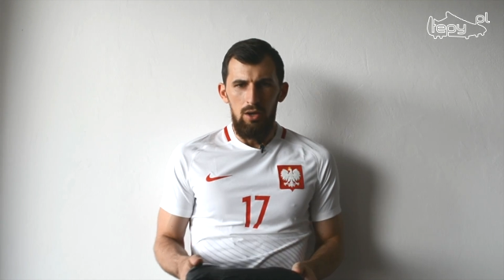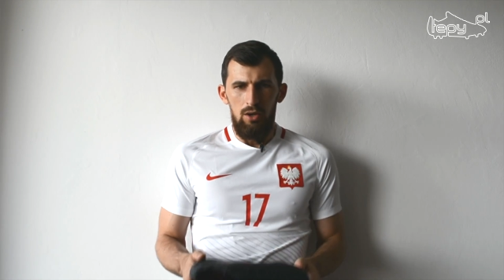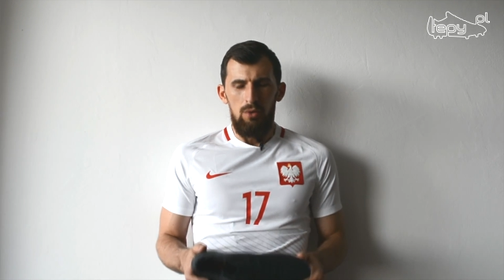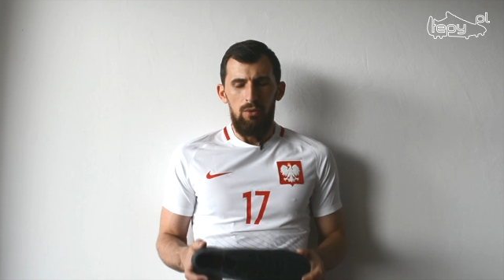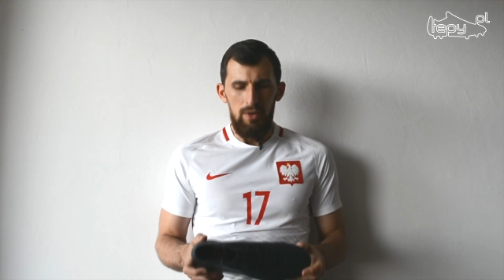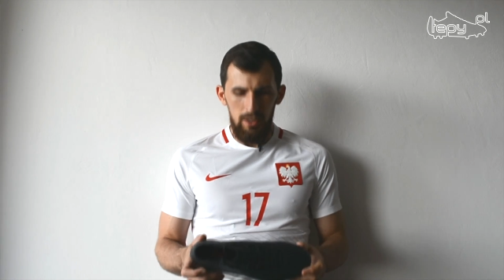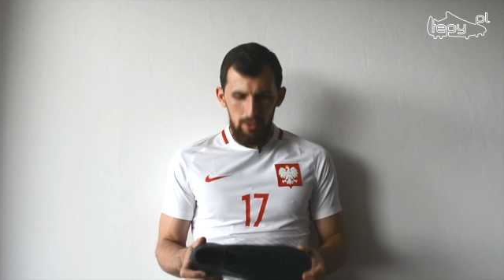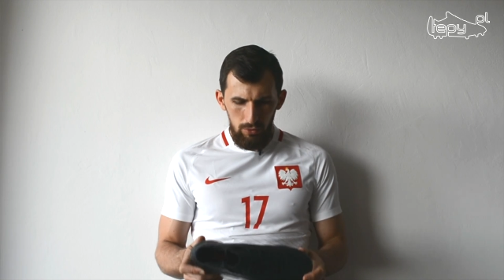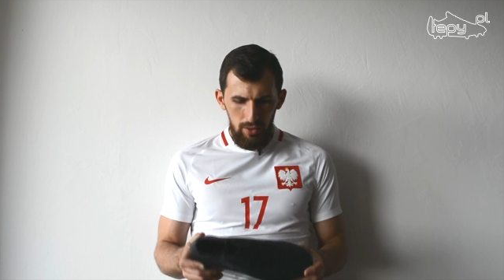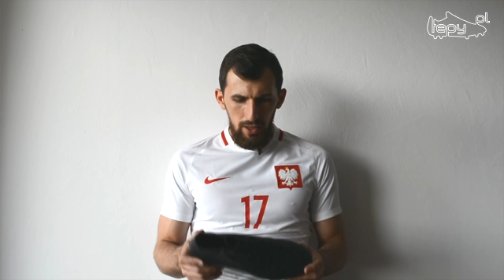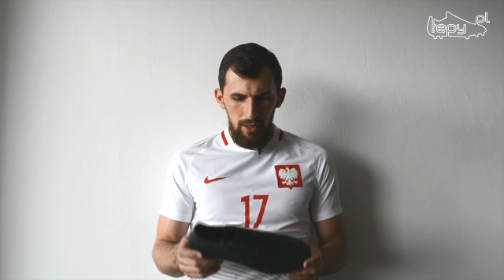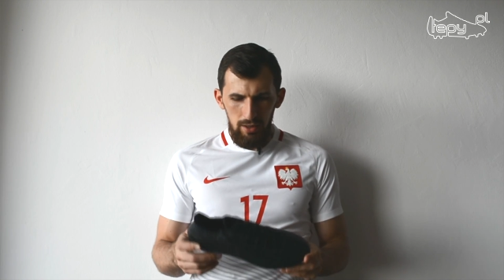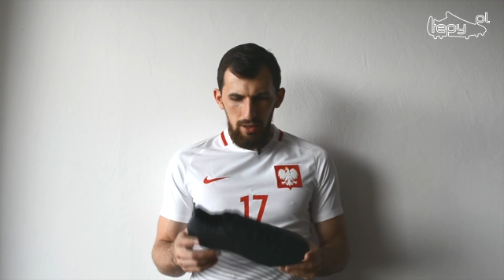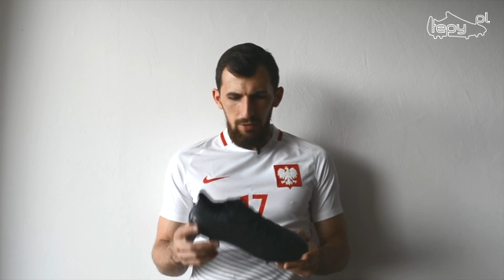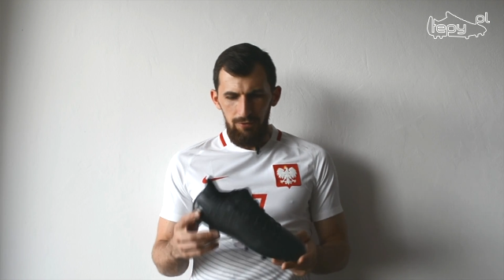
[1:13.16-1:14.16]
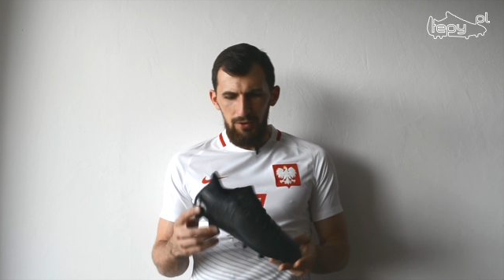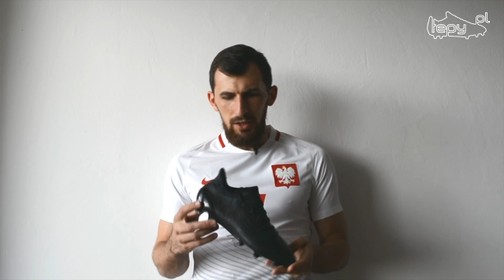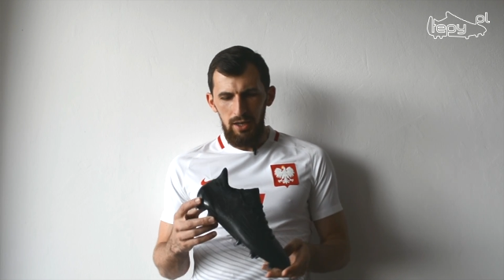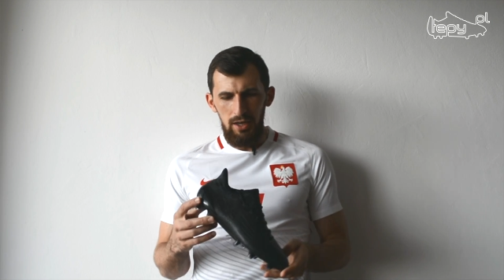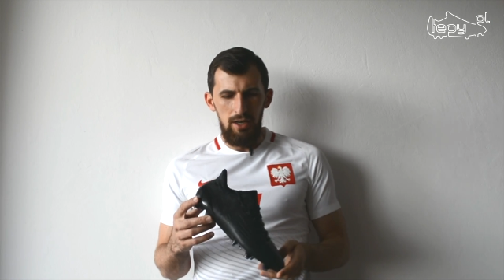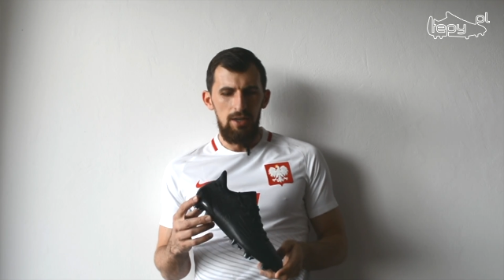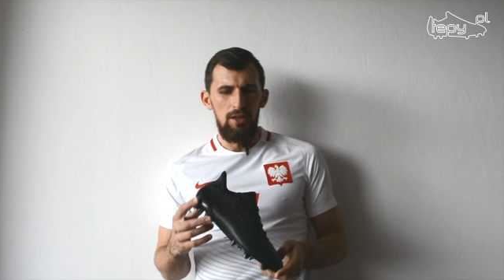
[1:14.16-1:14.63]
When I look at it, I think
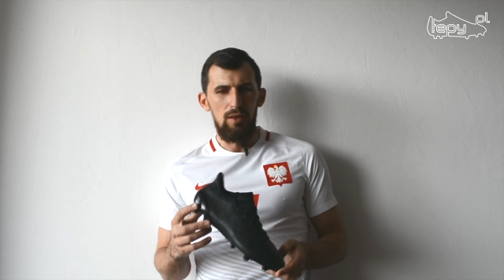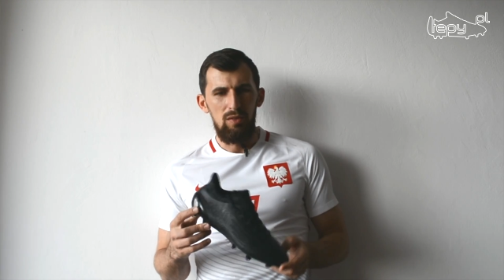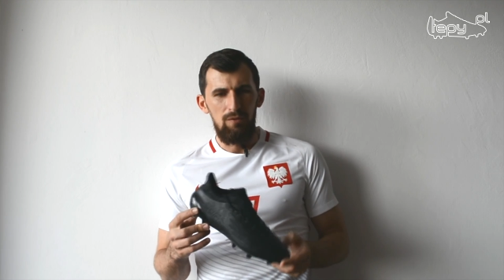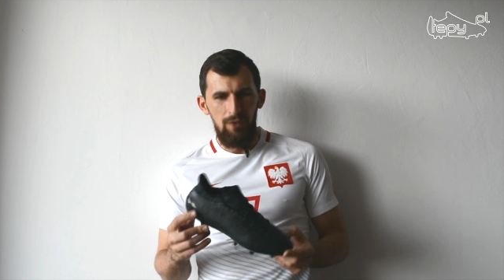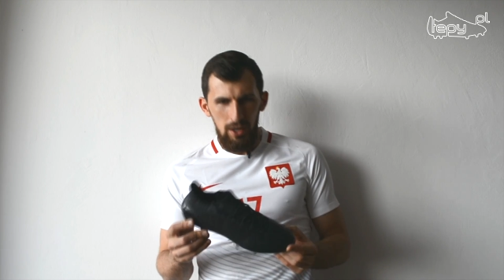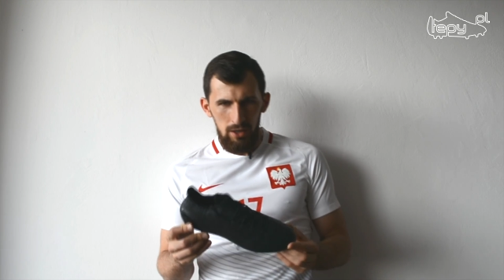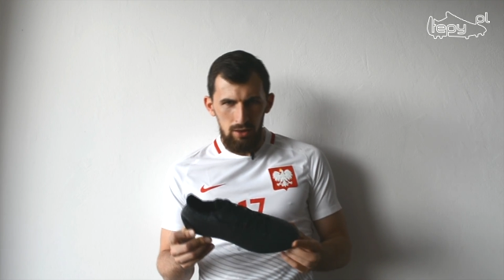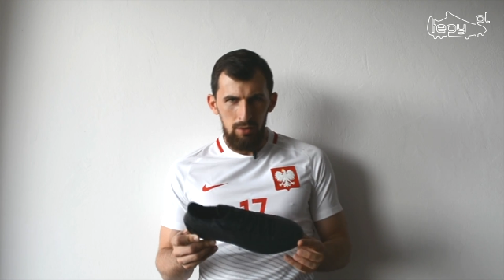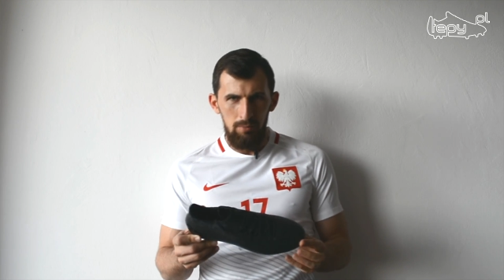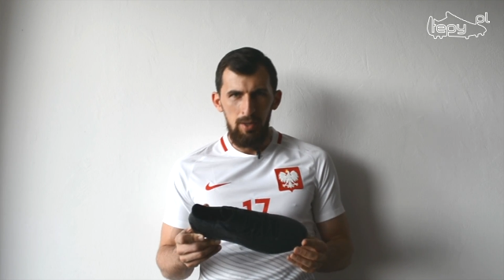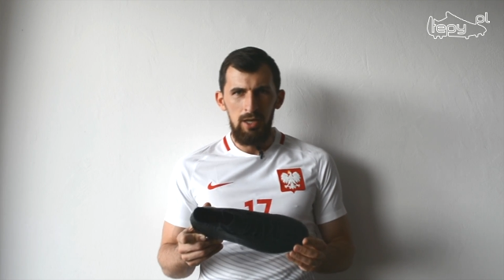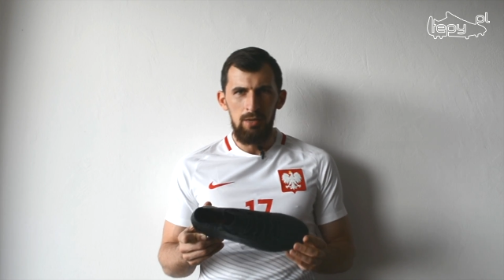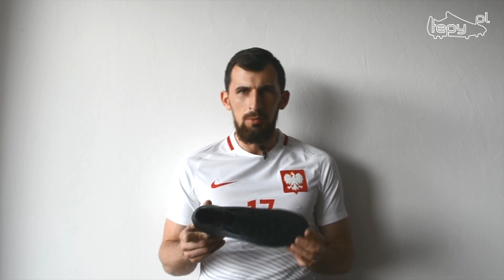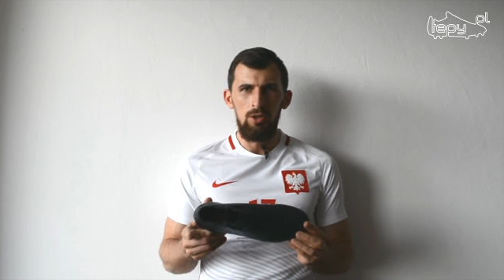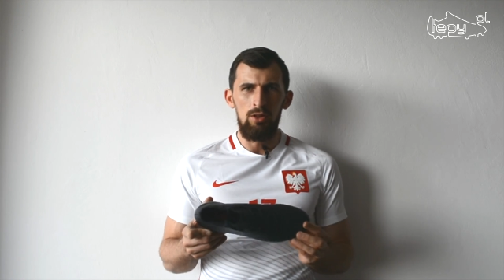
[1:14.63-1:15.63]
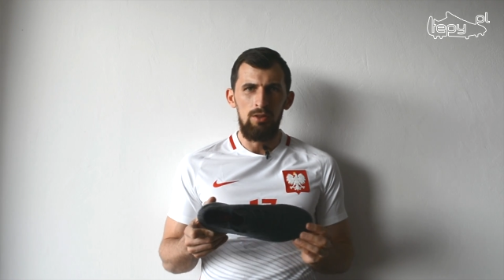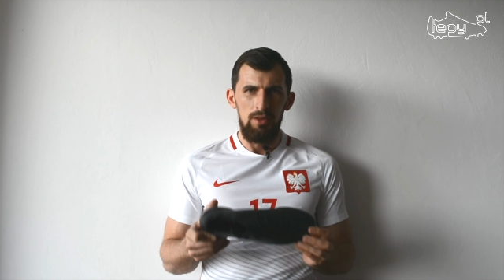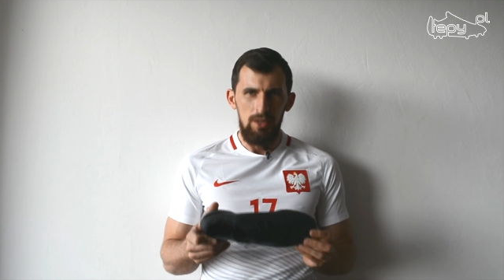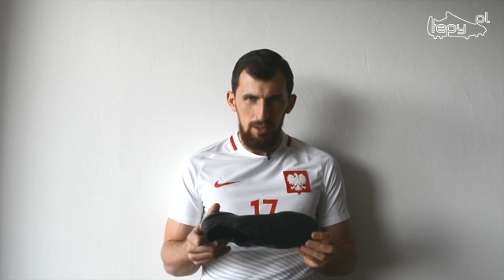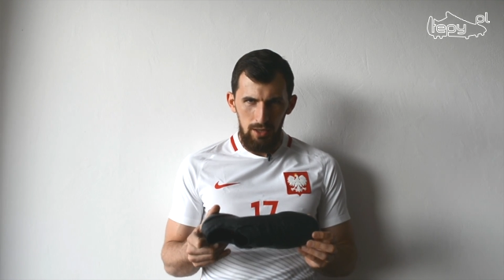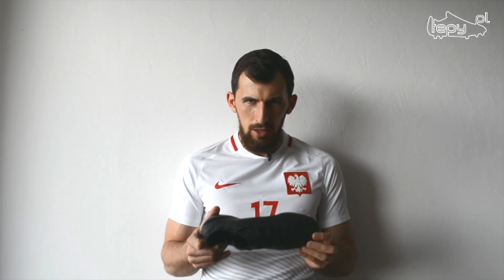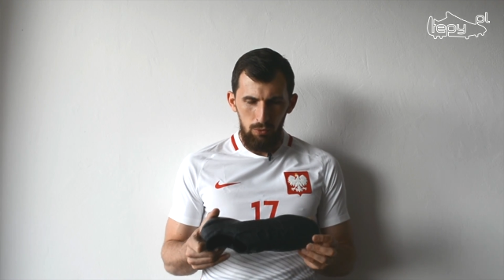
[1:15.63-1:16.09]
that Adidas finally made a model
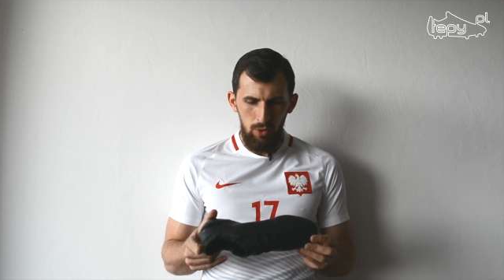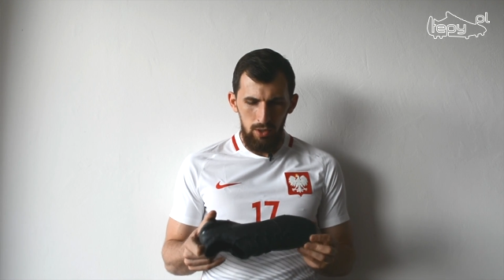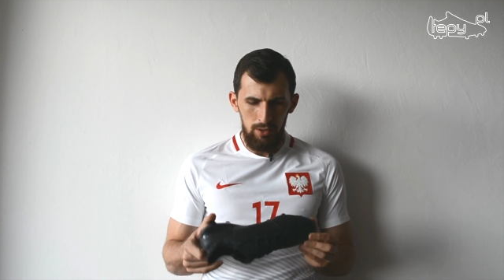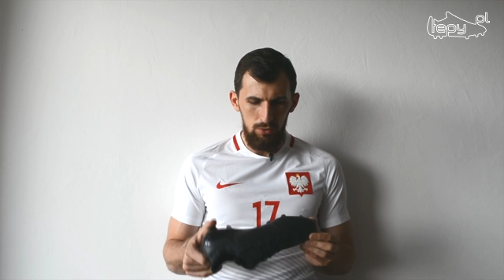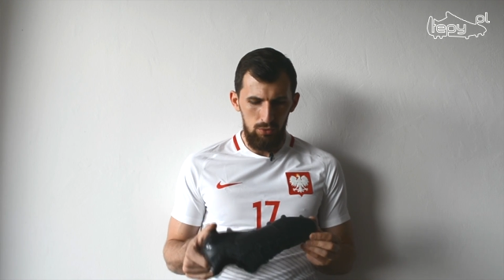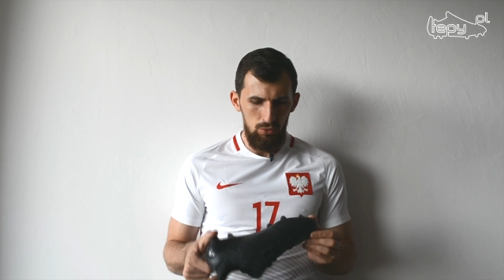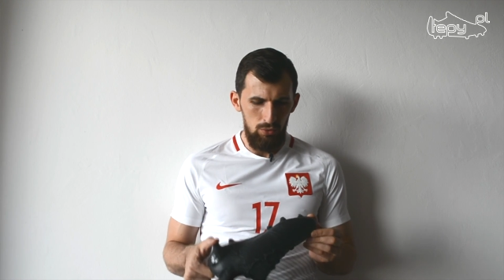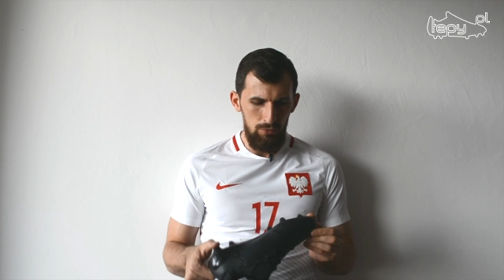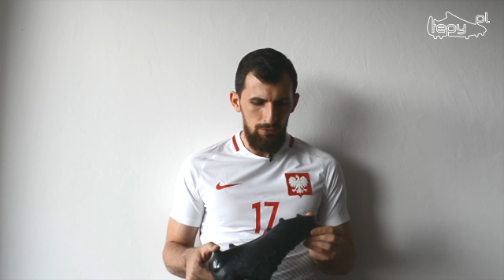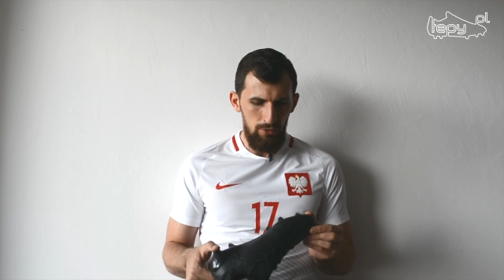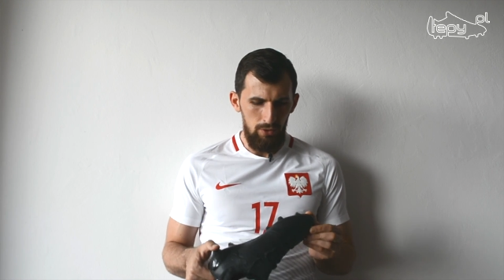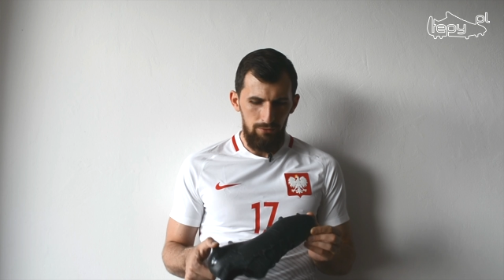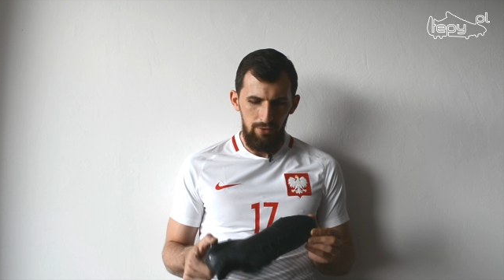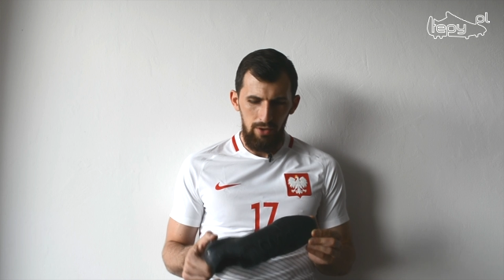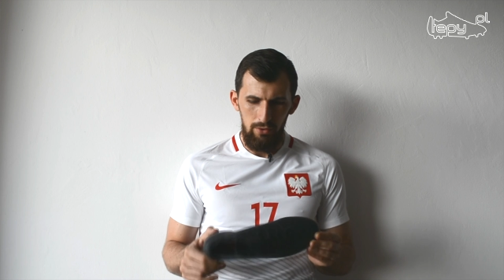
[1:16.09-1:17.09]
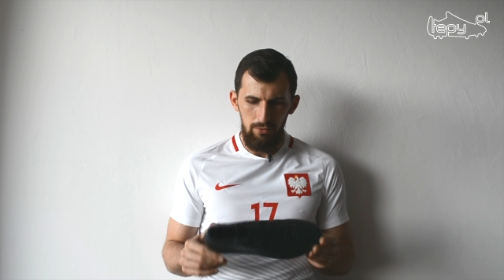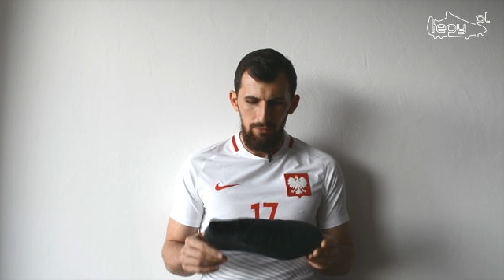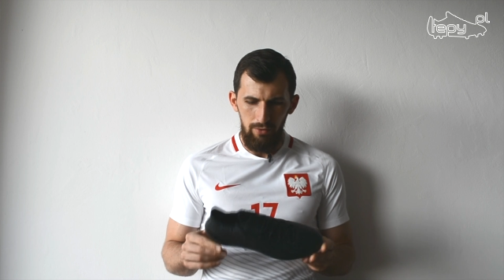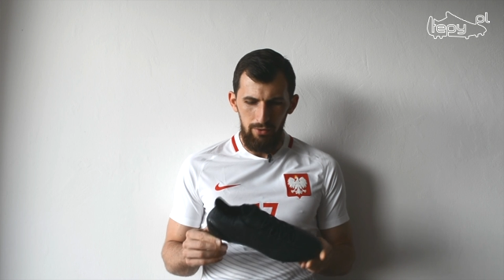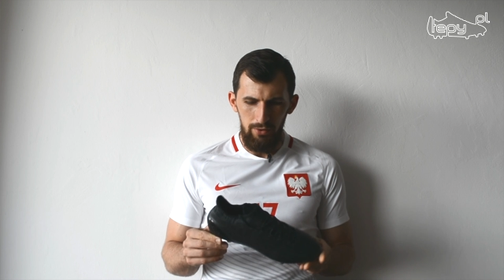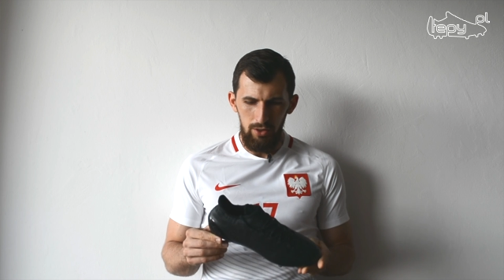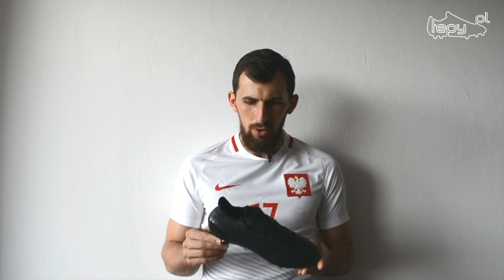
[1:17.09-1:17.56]
that they wanted to do for a very,
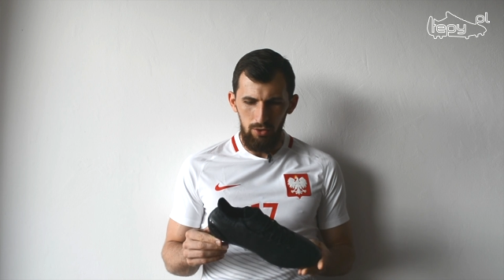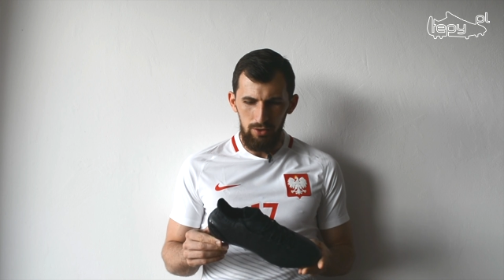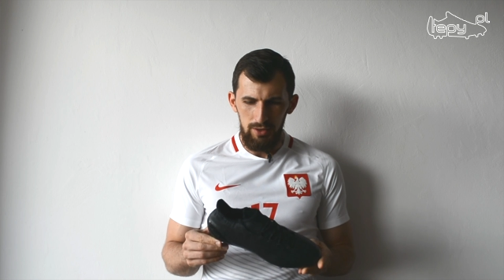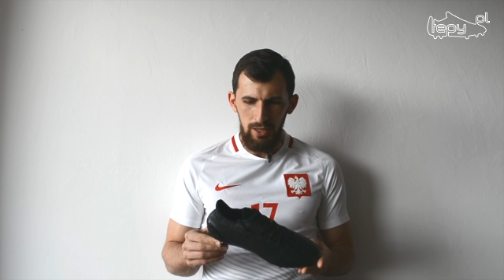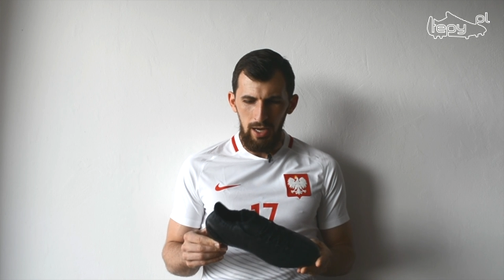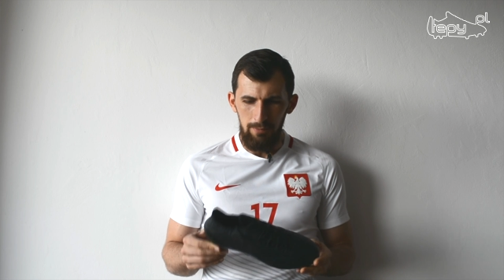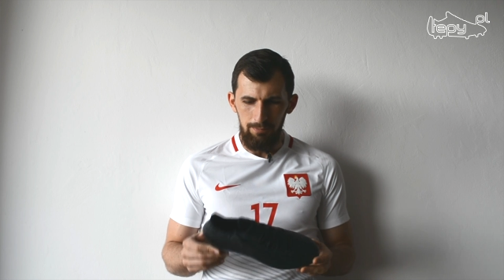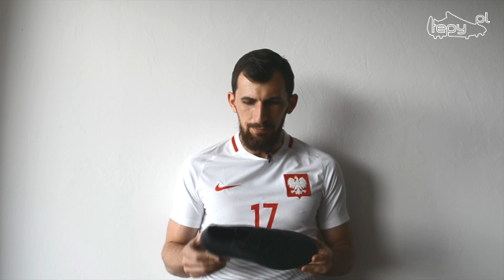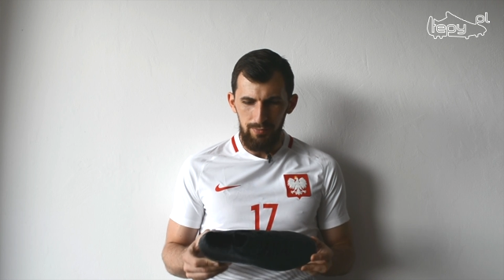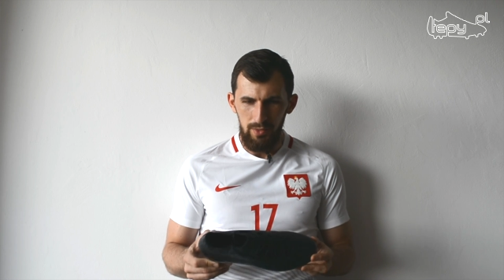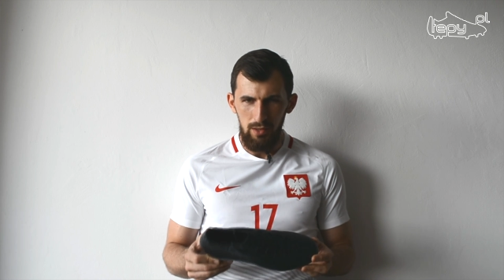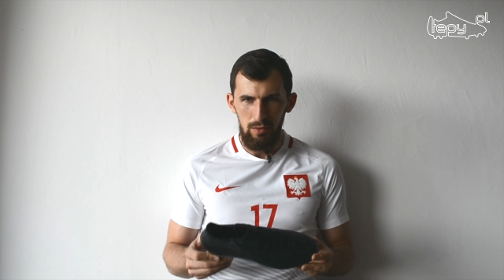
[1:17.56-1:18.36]
very long time.